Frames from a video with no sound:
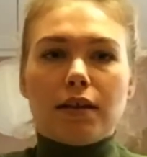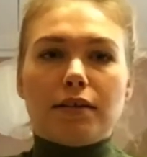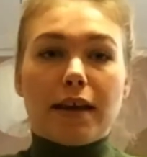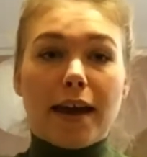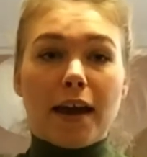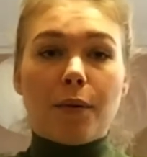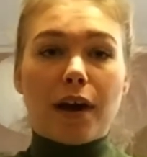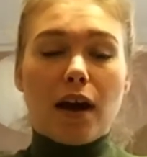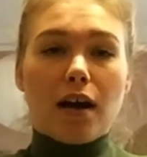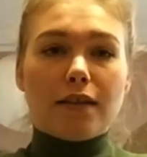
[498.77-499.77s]
So here
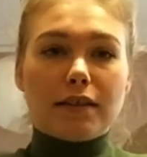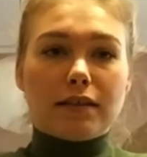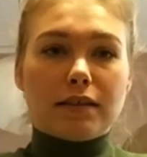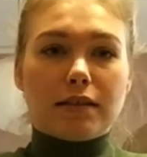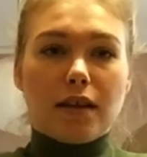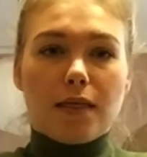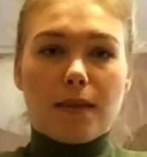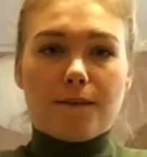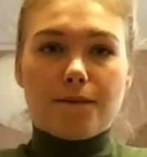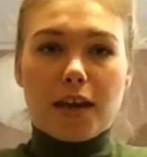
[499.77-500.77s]
we are, this is
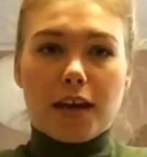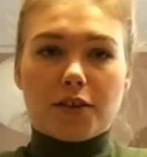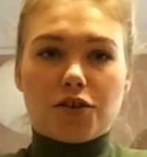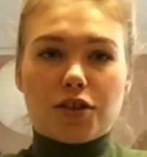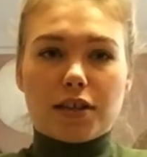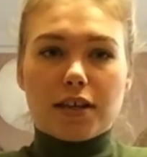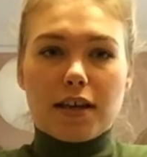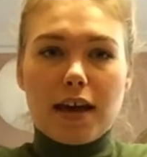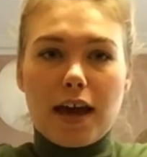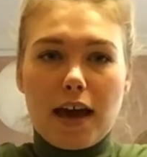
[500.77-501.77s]
the finished
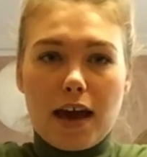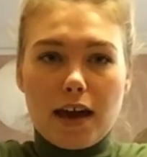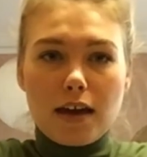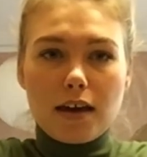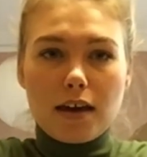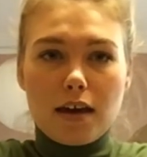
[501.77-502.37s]
cake.